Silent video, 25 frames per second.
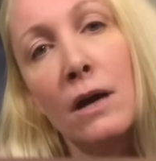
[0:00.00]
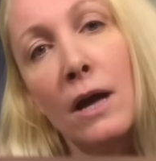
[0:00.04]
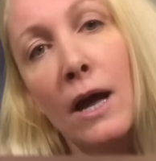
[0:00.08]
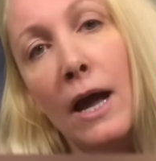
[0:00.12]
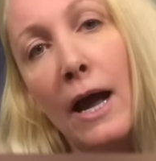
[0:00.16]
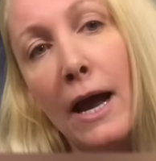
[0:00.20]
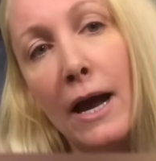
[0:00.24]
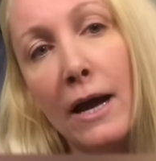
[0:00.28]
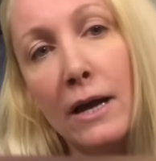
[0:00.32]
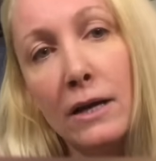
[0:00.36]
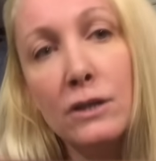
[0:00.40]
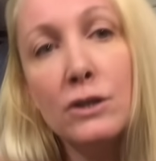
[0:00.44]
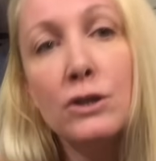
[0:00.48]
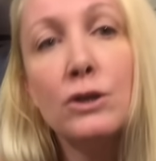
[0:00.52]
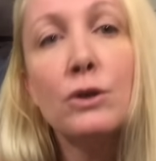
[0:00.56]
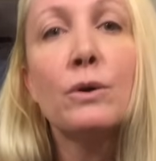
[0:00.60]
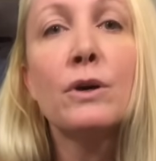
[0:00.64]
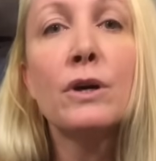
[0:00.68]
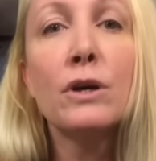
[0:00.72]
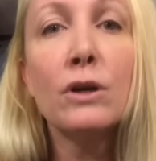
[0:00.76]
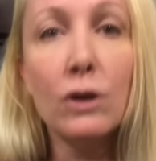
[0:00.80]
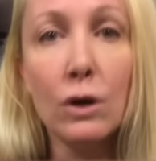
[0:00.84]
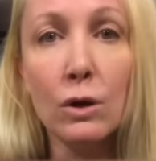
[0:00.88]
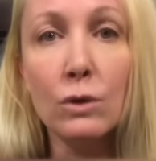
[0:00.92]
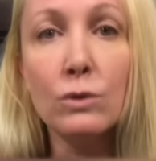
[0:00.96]
and you
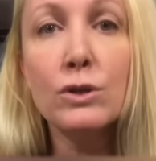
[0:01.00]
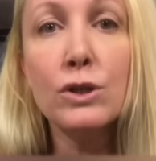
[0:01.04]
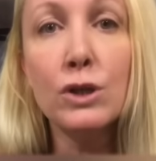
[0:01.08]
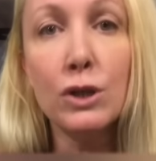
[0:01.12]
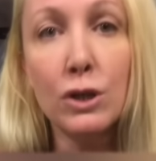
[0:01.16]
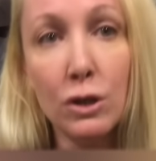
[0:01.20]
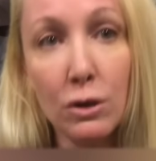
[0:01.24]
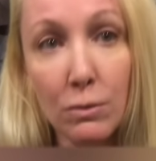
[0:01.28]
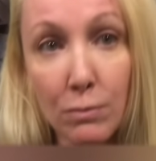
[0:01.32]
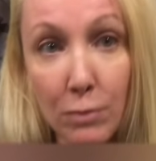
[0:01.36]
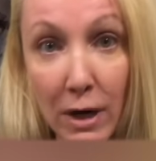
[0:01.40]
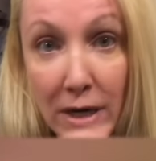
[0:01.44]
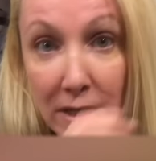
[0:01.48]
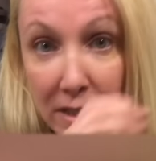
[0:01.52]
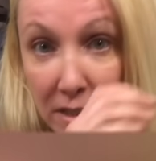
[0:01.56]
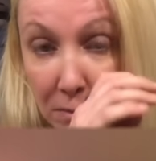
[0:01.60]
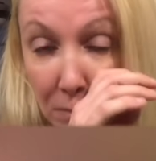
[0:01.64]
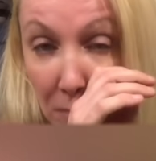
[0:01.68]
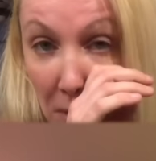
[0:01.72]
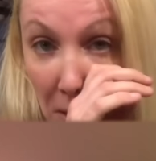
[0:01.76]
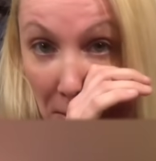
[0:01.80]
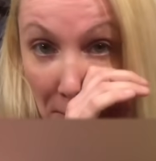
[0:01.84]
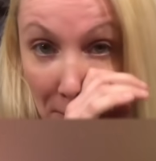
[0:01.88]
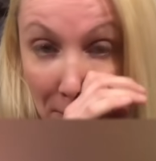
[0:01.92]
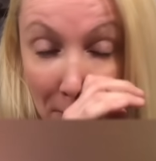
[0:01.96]
can go to your breast
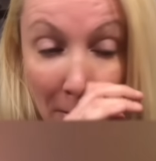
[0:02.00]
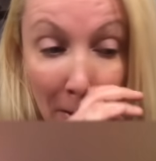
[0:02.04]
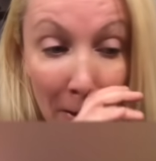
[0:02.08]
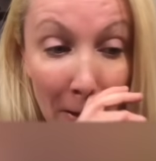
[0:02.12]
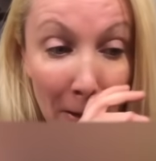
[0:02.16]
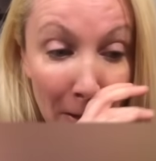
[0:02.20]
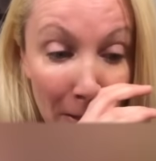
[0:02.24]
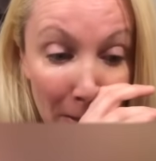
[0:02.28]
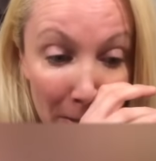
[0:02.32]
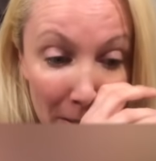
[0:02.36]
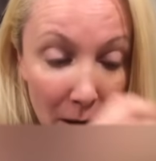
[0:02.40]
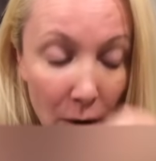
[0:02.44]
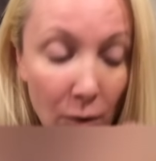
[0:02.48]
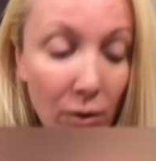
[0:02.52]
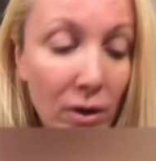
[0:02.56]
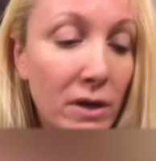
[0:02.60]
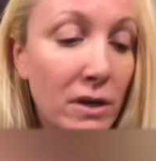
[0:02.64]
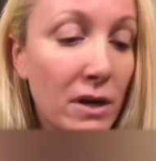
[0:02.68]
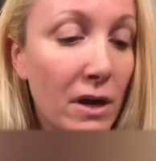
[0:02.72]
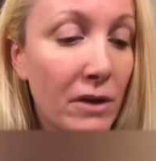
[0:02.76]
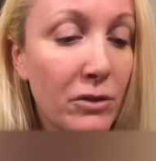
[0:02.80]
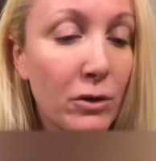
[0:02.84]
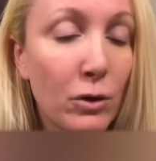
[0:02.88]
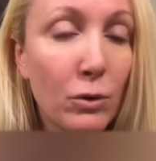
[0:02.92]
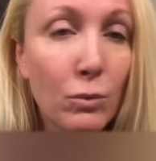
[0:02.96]
pump. Now,
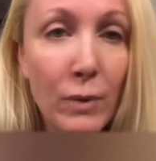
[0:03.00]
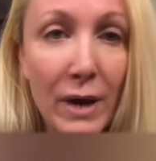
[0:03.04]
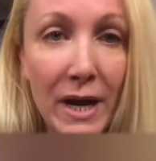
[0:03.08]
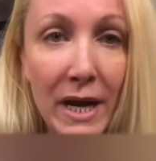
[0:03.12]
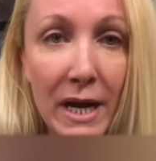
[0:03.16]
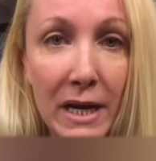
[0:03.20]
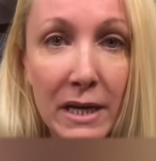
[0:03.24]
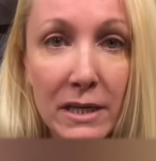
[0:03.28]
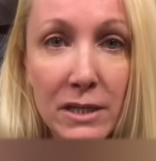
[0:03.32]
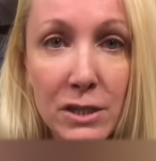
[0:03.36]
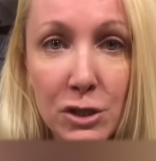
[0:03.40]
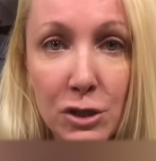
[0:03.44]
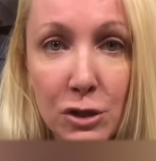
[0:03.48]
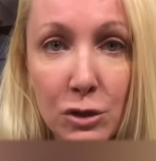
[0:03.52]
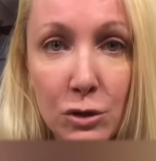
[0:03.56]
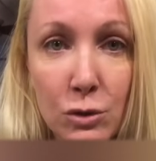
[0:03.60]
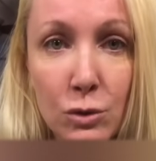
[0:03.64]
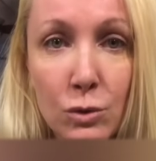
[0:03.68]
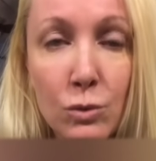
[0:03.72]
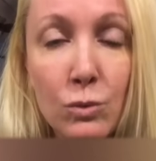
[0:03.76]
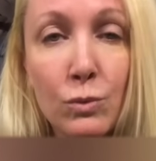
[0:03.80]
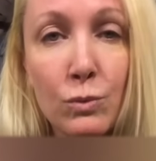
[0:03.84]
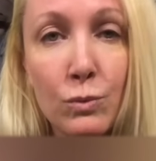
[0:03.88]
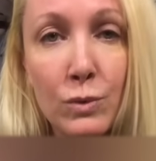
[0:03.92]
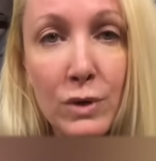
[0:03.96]
another way
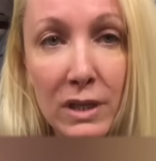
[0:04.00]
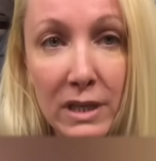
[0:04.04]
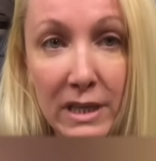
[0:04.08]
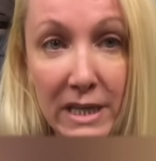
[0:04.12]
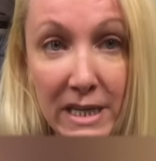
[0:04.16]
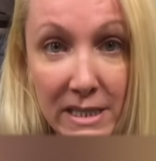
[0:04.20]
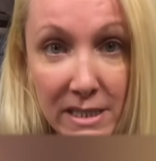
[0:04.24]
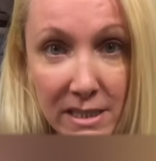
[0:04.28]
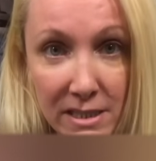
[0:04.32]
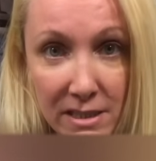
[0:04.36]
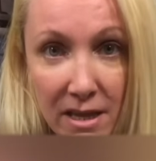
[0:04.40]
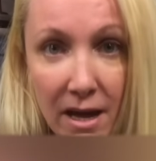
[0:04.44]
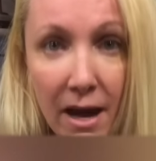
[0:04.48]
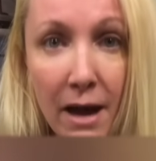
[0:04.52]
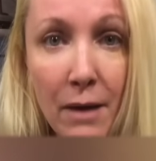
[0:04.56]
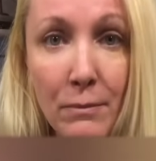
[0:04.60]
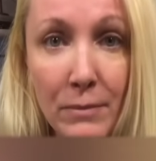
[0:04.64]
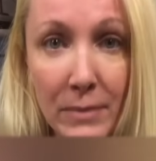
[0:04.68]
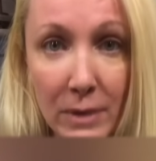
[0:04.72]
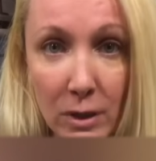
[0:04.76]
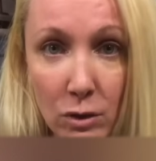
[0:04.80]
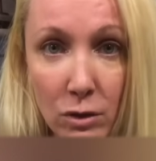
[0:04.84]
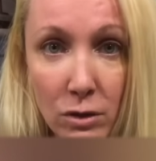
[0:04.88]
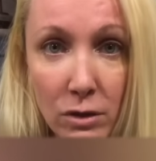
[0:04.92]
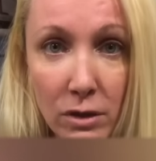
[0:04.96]
to release that
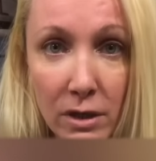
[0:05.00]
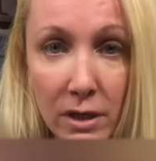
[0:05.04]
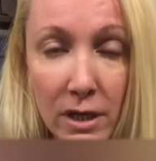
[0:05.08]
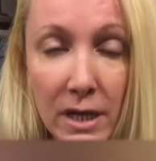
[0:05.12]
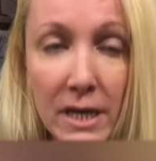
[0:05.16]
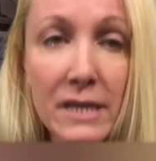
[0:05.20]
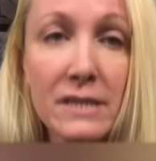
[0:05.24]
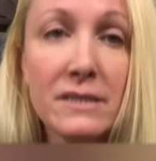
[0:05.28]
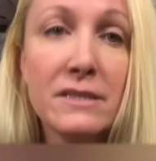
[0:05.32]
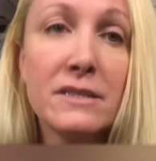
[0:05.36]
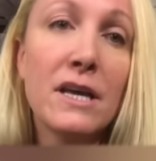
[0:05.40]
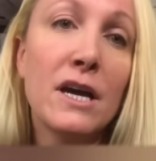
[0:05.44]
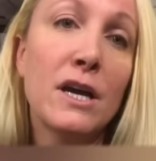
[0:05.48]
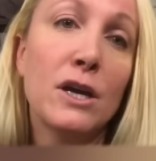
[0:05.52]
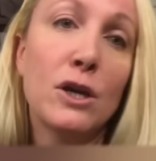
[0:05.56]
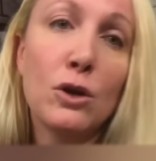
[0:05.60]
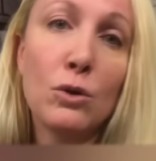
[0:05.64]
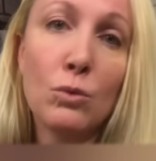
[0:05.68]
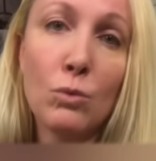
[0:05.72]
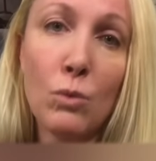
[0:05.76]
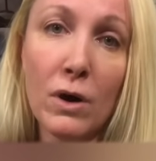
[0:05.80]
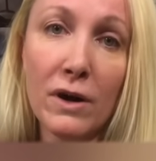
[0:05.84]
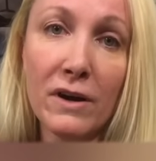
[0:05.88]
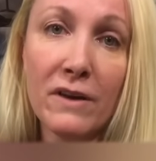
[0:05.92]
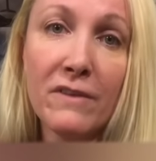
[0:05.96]
milk is that you
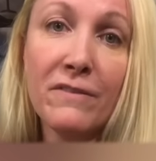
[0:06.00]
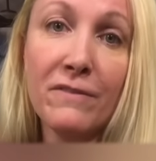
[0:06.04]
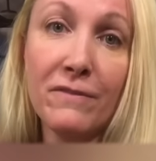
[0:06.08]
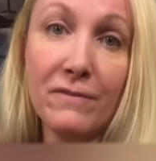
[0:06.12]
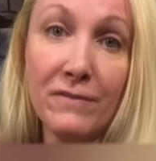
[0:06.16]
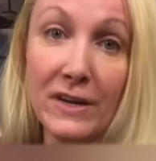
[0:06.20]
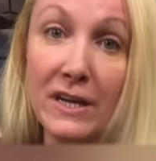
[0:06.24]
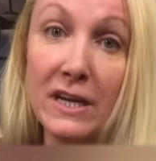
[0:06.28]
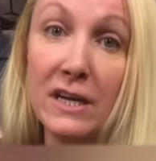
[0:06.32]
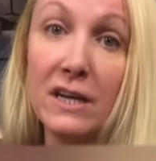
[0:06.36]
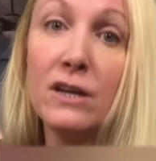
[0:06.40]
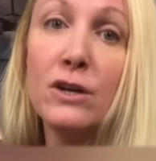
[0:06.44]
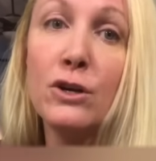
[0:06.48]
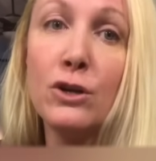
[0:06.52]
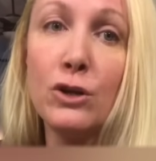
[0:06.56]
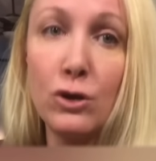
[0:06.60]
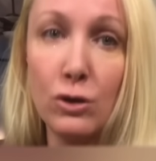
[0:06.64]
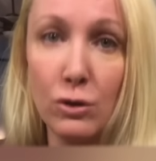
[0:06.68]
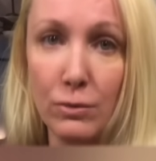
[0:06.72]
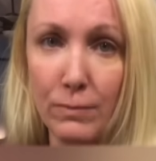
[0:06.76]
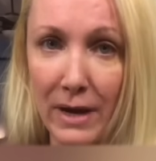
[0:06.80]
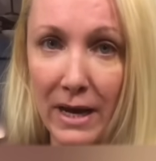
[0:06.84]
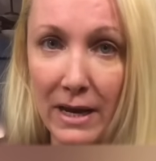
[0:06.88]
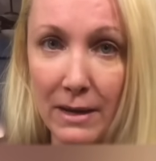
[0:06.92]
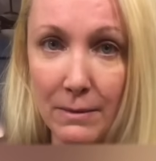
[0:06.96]
want to feed
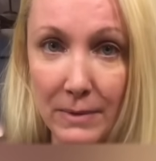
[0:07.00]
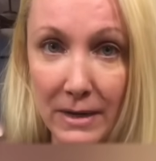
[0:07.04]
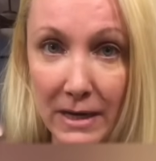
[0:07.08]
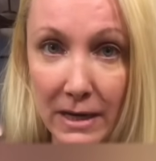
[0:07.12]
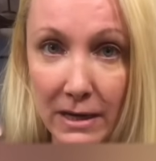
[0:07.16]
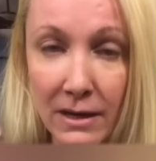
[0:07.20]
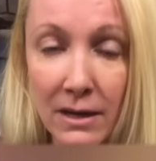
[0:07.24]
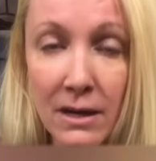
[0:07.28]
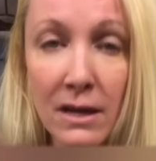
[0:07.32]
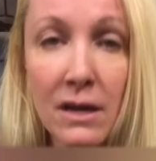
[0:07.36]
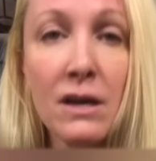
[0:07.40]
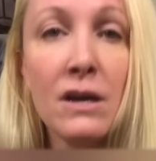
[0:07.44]
your baby.